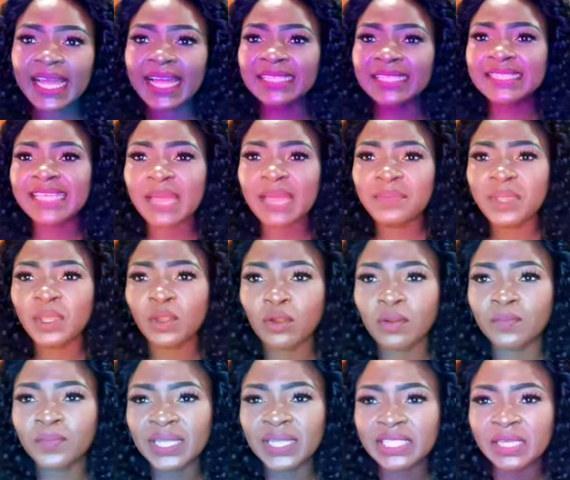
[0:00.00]
can there be
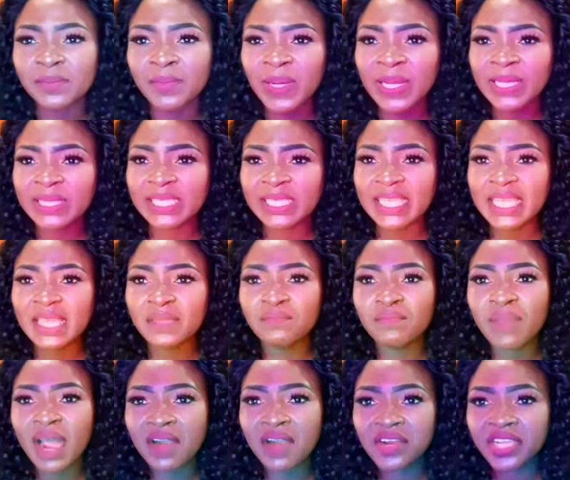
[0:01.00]
compatibility
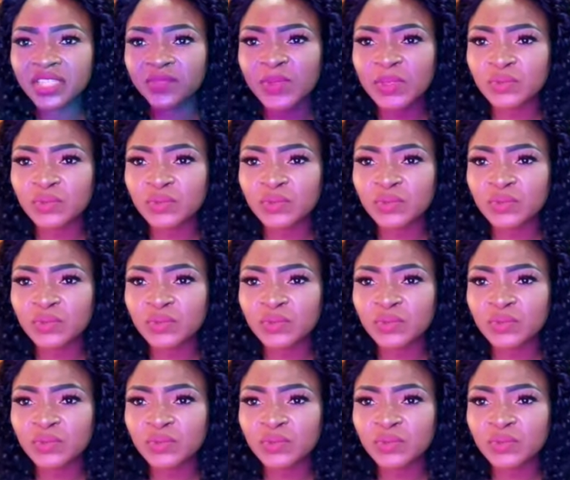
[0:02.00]
in marriage